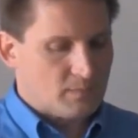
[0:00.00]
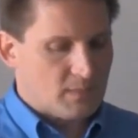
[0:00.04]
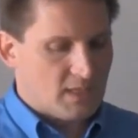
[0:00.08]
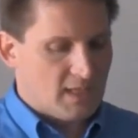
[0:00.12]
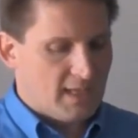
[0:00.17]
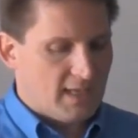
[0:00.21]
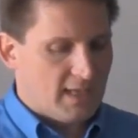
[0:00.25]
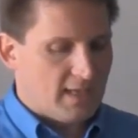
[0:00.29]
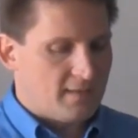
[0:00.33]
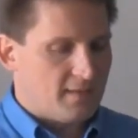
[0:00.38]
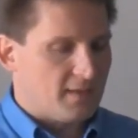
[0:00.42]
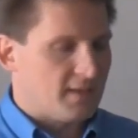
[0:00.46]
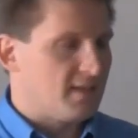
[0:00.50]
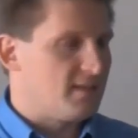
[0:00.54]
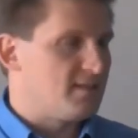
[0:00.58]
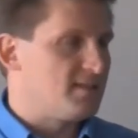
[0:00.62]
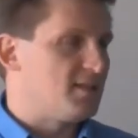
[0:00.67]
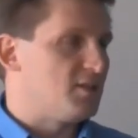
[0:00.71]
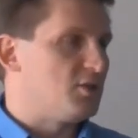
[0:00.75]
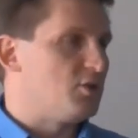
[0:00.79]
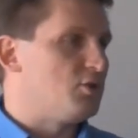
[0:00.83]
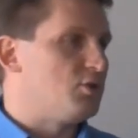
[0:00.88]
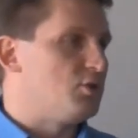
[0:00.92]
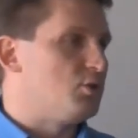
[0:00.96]
and the
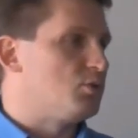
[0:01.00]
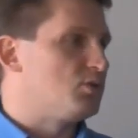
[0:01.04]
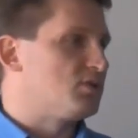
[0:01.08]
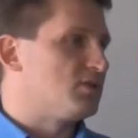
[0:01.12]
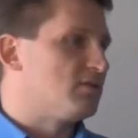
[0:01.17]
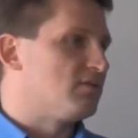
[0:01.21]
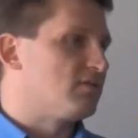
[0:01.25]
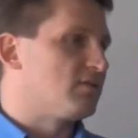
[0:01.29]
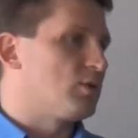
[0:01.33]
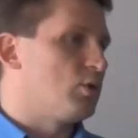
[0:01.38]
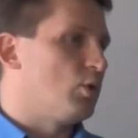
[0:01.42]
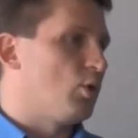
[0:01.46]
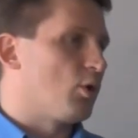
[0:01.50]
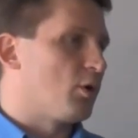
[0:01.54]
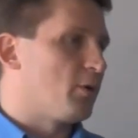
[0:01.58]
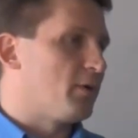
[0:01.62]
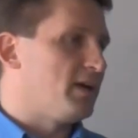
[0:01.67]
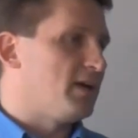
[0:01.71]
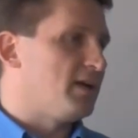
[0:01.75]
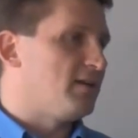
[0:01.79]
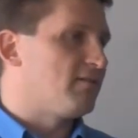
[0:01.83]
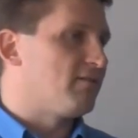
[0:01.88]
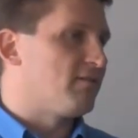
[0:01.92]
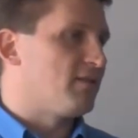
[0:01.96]
continued use of
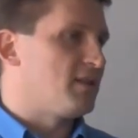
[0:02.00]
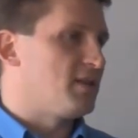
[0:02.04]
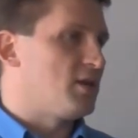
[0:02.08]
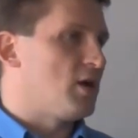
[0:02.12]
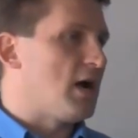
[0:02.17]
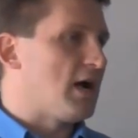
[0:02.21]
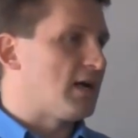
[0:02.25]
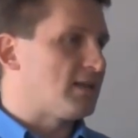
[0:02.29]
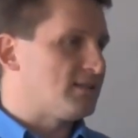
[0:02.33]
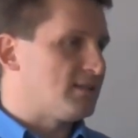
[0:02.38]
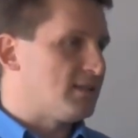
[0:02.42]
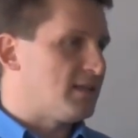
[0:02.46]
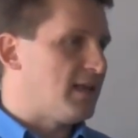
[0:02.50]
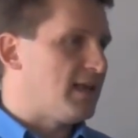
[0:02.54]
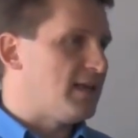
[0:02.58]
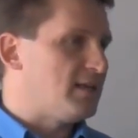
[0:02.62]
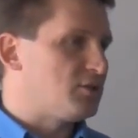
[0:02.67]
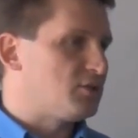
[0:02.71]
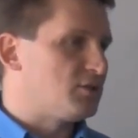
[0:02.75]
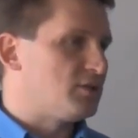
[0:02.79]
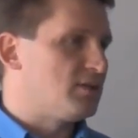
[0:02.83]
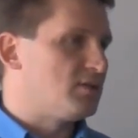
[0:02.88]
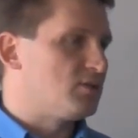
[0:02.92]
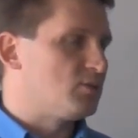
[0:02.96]
chlorine for the
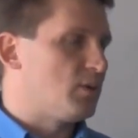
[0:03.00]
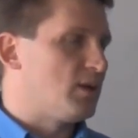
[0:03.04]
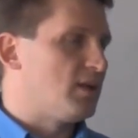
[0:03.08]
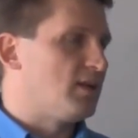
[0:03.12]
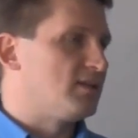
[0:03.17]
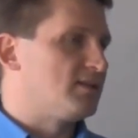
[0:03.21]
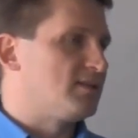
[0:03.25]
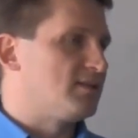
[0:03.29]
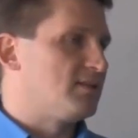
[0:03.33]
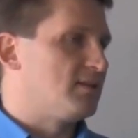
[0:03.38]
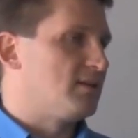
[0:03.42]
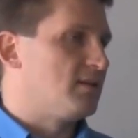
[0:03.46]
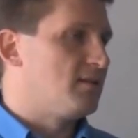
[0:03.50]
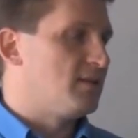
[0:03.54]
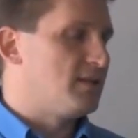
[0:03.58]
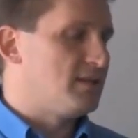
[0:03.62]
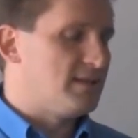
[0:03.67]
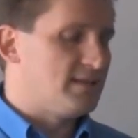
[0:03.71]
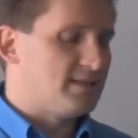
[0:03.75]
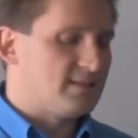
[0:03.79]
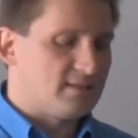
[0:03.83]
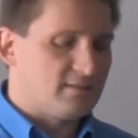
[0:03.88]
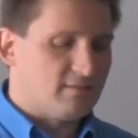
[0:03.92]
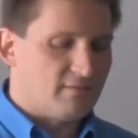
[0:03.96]
oxidation as well as the
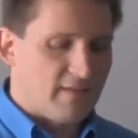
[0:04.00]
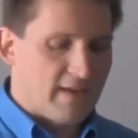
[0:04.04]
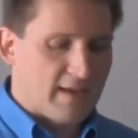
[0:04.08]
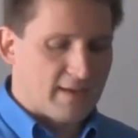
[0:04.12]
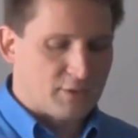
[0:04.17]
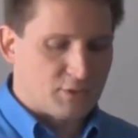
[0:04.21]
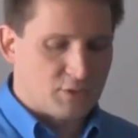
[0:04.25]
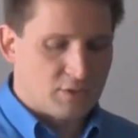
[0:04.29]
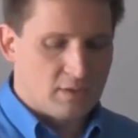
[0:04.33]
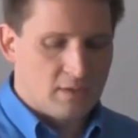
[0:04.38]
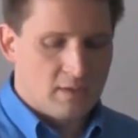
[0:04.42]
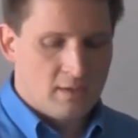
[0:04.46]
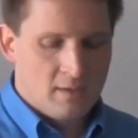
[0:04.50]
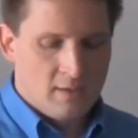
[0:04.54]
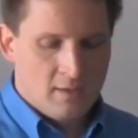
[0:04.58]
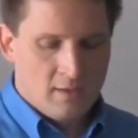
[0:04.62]
disinfection